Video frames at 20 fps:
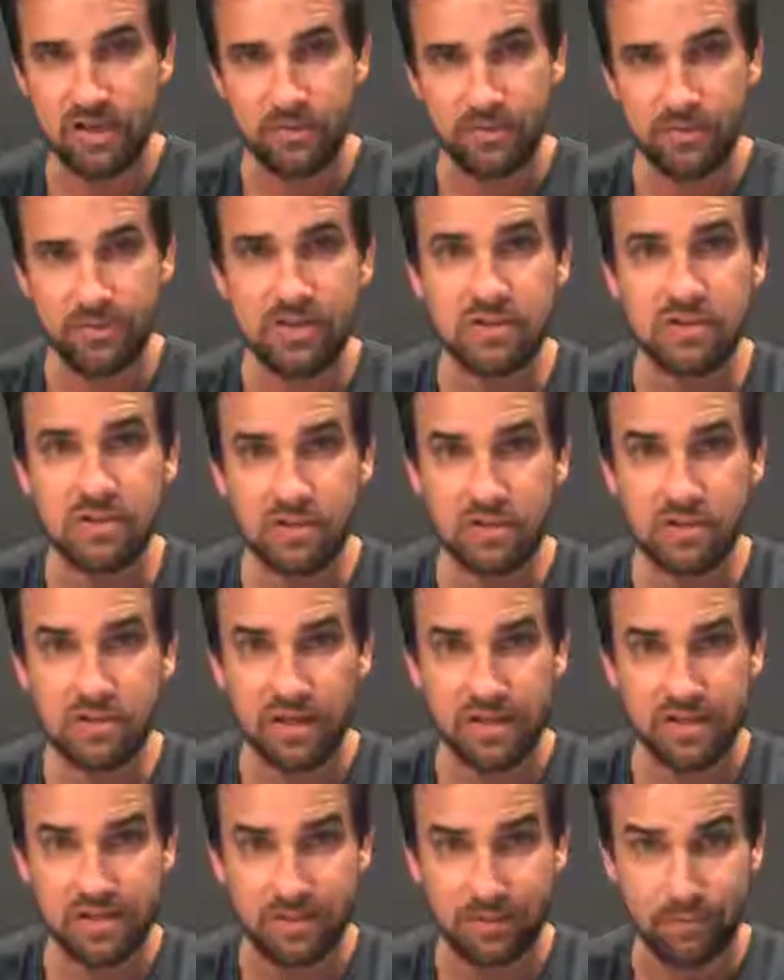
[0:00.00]
They're actually
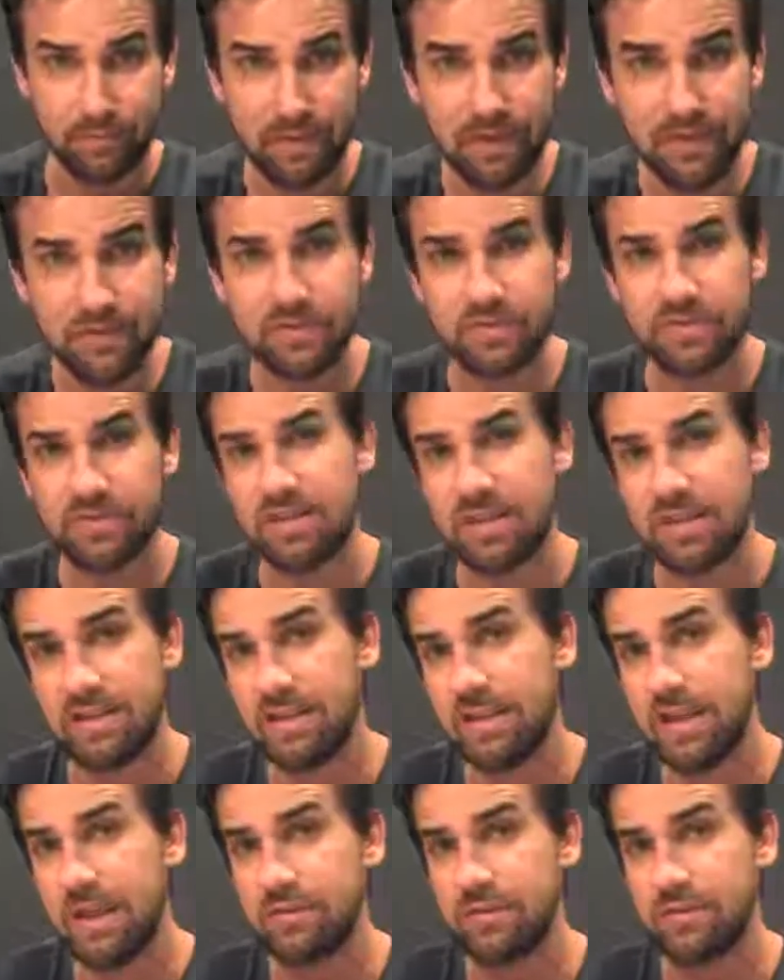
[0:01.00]
utilising the pixels that
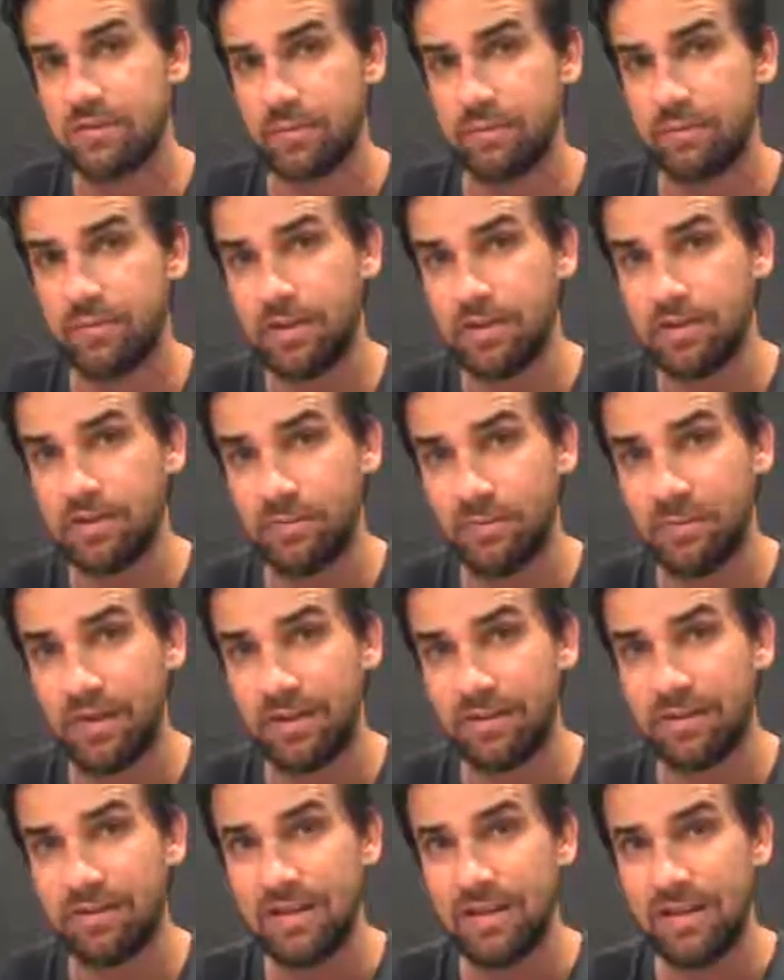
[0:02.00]
you're capturing the picture
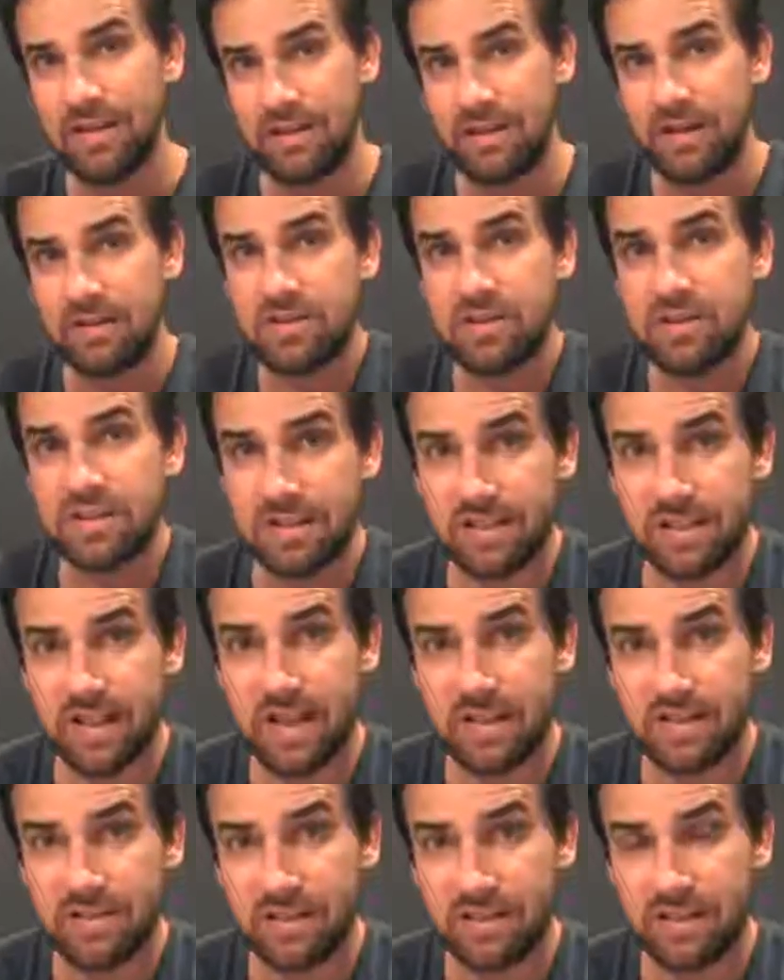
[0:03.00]
with and just
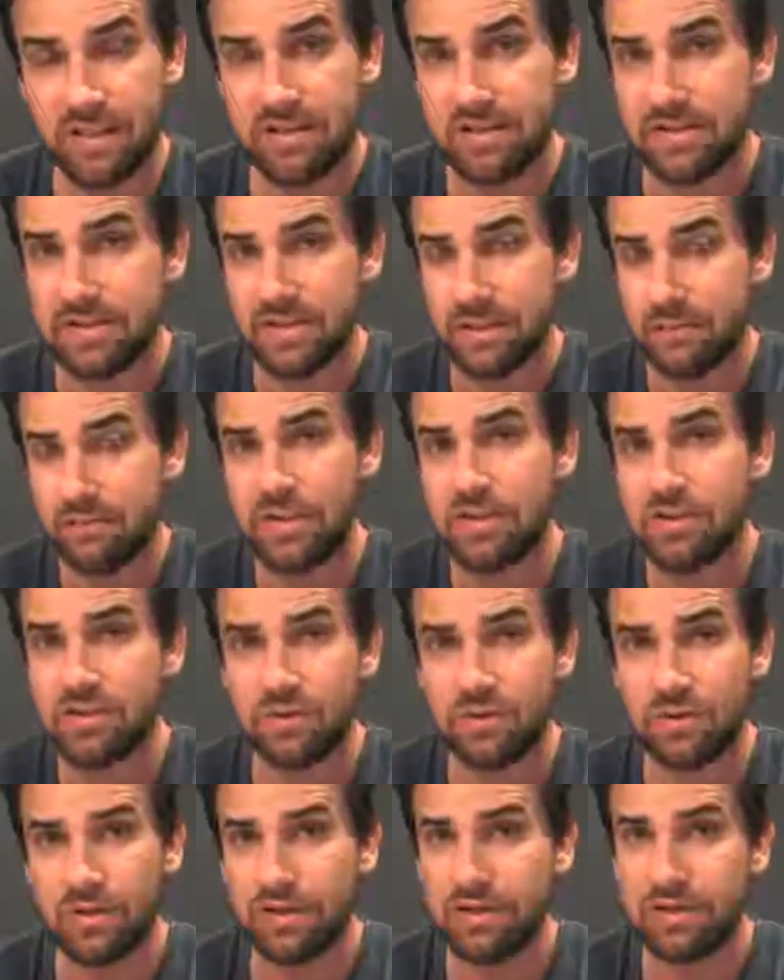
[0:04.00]
enlarging those. So the picture
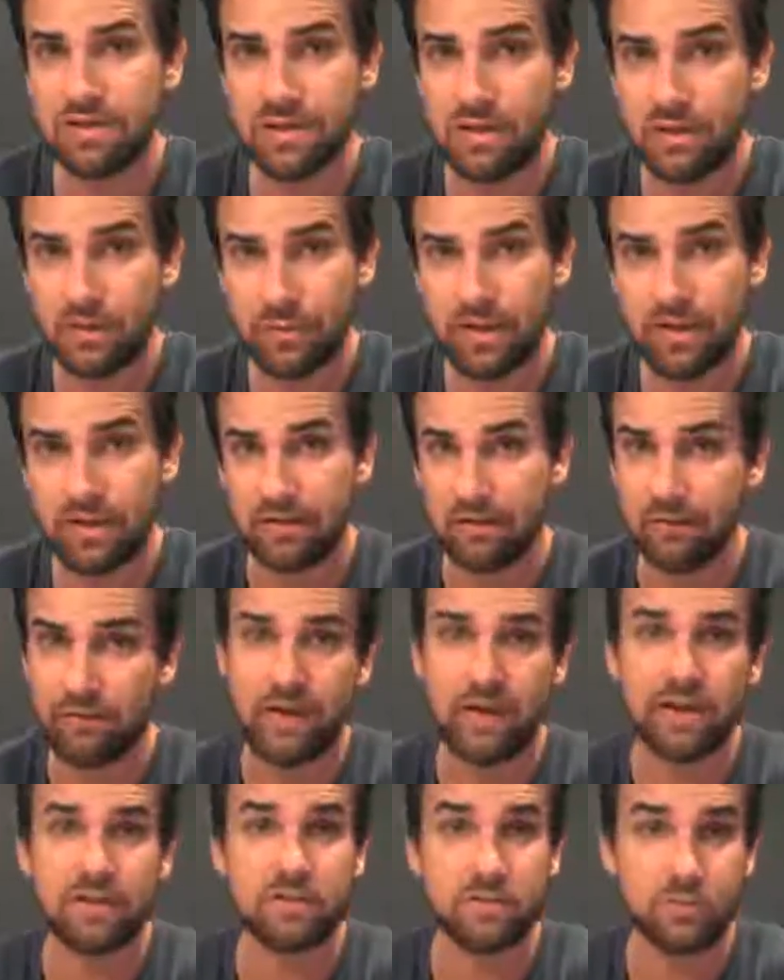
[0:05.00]
quality is no better, in
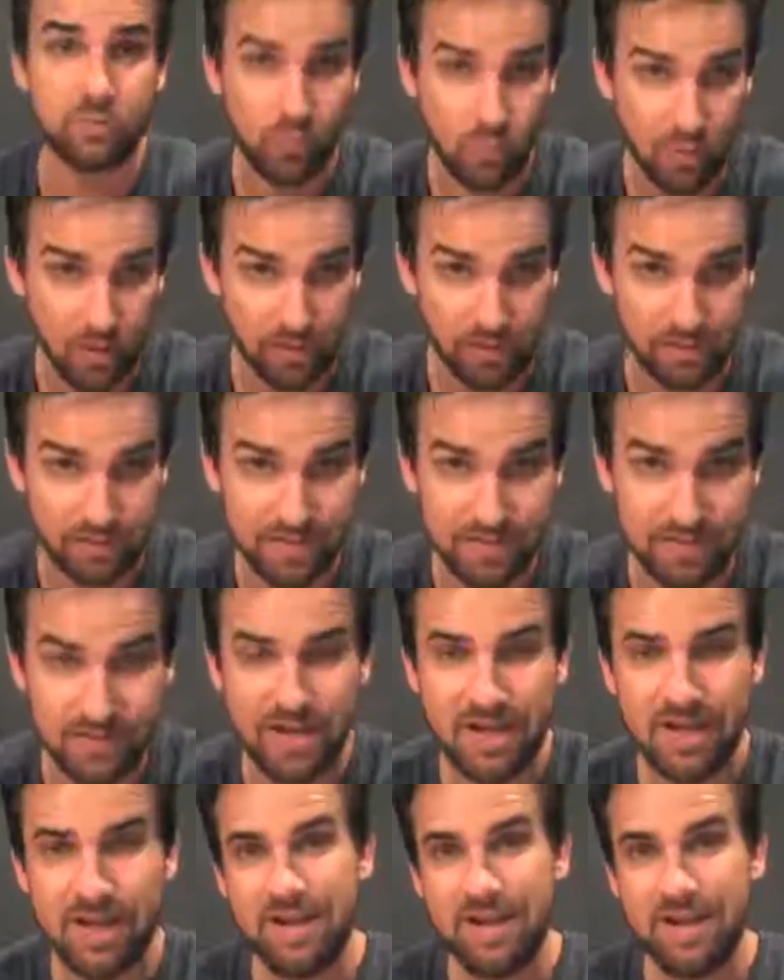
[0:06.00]
fact it's worse.